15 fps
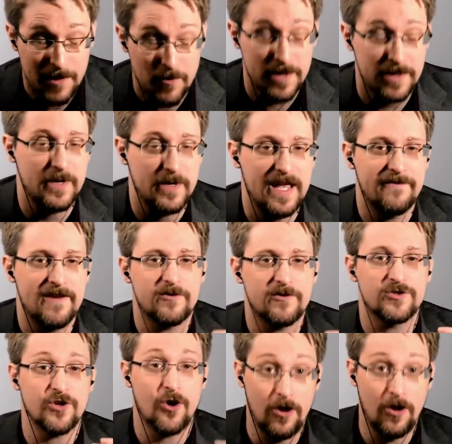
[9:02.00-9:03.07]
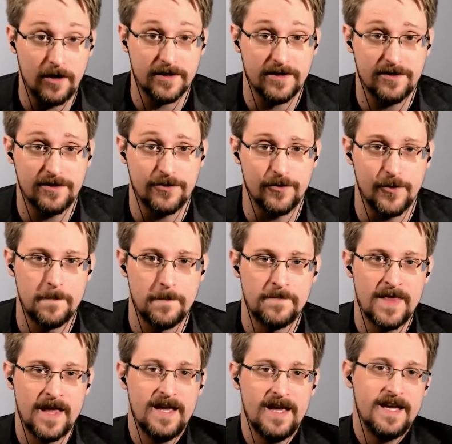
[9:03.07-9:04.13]
anyone that we have ever talked to,
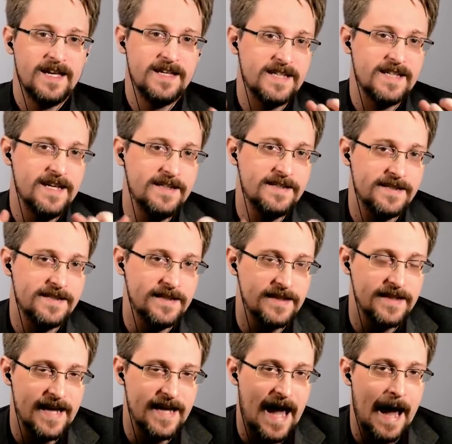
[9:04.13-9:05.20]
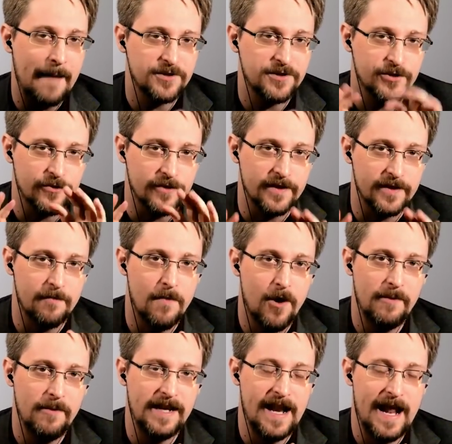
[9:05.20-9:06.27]
is instantly captured at the
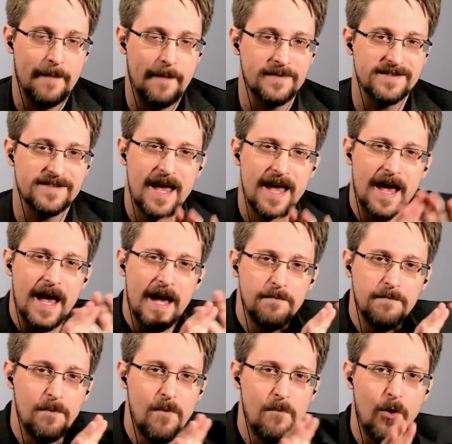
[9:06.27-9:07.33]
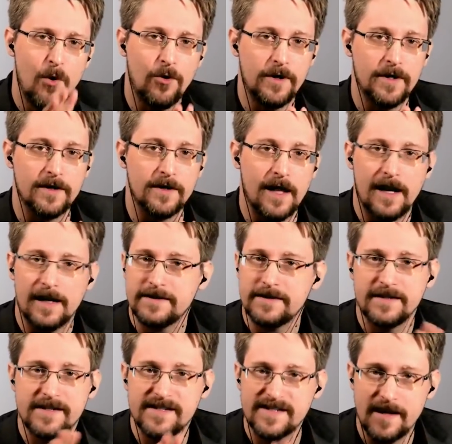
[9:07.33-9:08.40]
moment it happens and
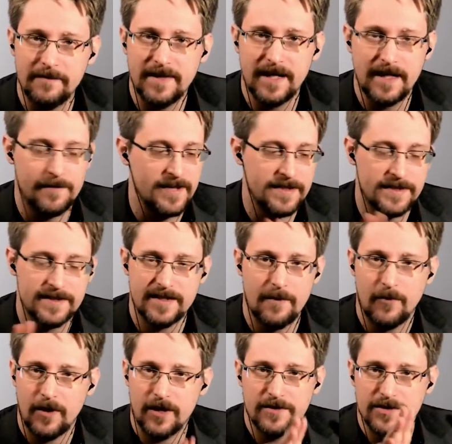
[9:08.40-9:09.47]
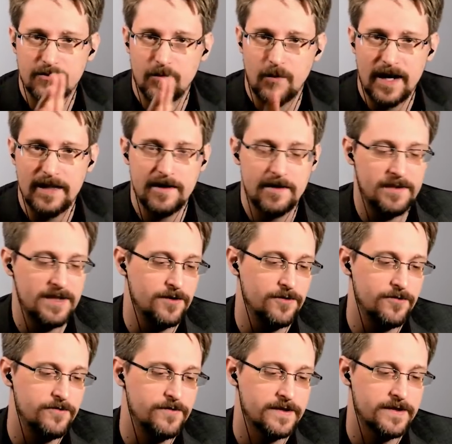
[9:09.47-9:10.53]
memorialized in some database somewhere just waiting to be
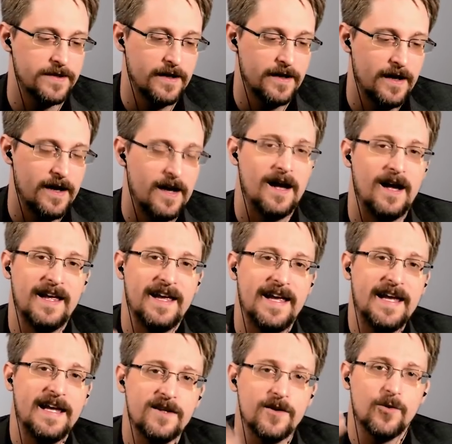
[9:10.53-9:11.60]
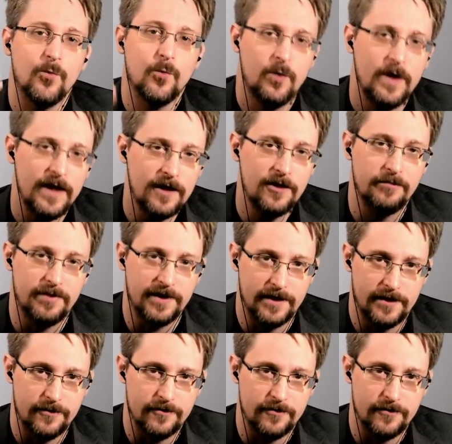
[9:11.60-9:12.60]
used, it will be